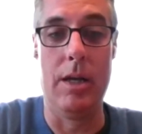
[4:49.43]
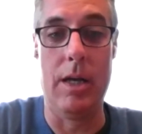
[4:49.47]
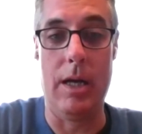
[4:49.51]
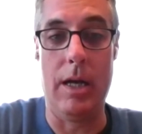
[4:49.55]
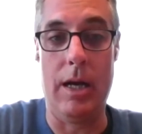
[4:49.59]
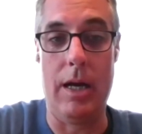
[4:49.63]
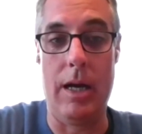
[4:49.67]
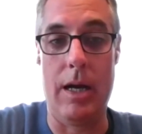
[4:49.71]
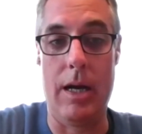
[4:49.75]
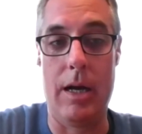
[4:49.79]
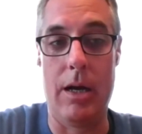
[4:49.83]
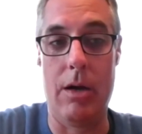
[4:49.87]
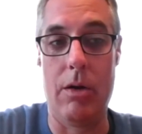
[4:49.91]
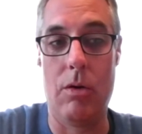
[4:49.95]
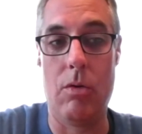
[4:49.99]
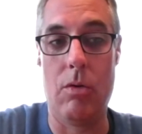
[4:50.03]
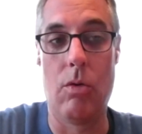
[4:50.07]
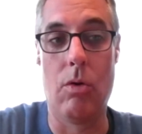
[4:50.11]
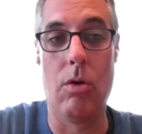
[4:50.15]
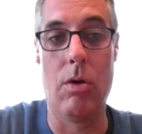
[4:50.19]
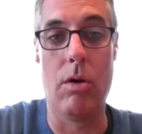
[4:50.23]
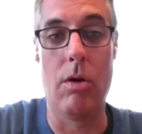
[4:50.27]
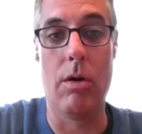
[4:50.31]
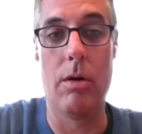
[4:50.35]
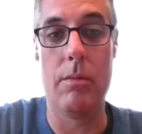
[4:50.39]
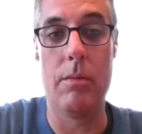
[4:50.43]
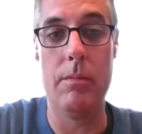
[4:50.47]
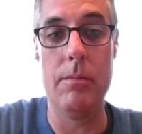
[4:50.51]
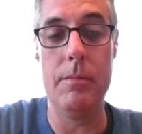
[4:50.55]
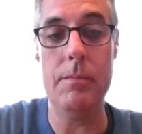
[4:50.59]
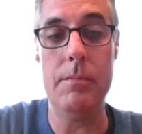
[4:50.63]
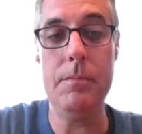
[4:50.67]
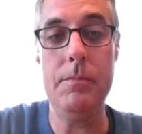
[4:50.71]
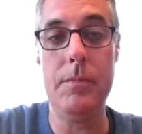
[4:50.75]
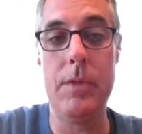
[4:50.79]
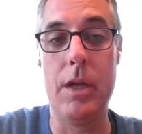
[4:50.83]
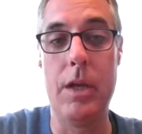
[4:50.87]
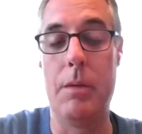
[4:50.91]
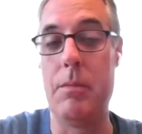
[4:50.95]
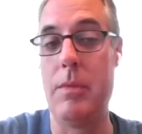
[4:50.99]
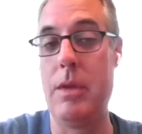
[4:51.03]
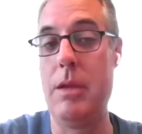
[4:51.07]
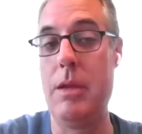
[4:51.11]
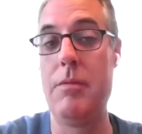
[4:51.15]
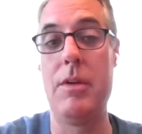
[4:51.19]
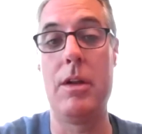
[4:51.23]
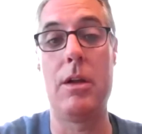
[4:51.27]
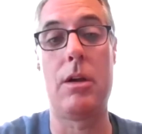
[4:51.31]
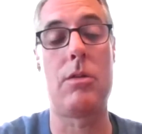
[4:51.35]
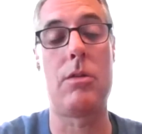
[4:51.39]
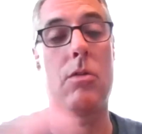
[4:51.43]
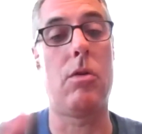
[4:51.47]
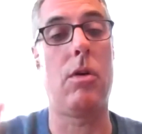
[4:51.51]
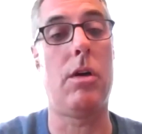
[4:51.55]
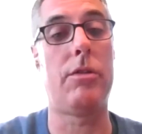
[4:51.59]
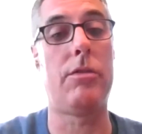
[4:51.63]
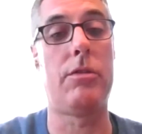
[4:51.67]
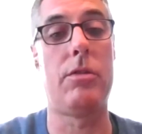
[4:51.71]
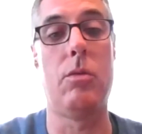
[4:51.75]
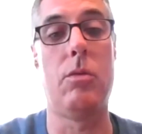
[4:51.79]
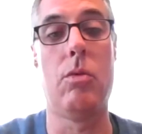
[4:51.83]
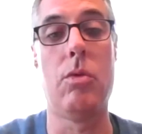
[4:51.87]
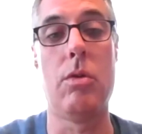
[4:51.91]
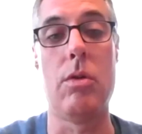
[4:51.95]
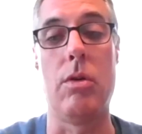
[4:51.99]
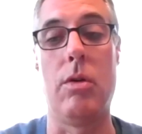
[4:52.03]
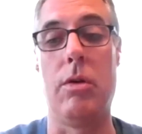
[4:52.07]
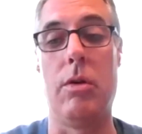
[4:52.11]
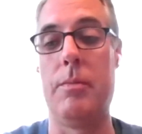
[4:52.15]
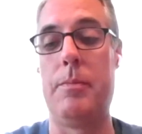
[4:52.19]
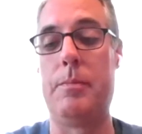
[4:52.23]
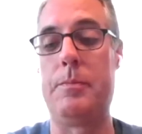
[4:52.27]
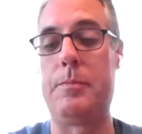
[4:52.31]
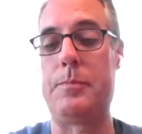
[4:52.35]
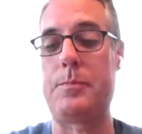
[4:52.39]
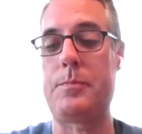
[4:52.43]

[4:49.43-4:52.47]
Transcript: or even across the world,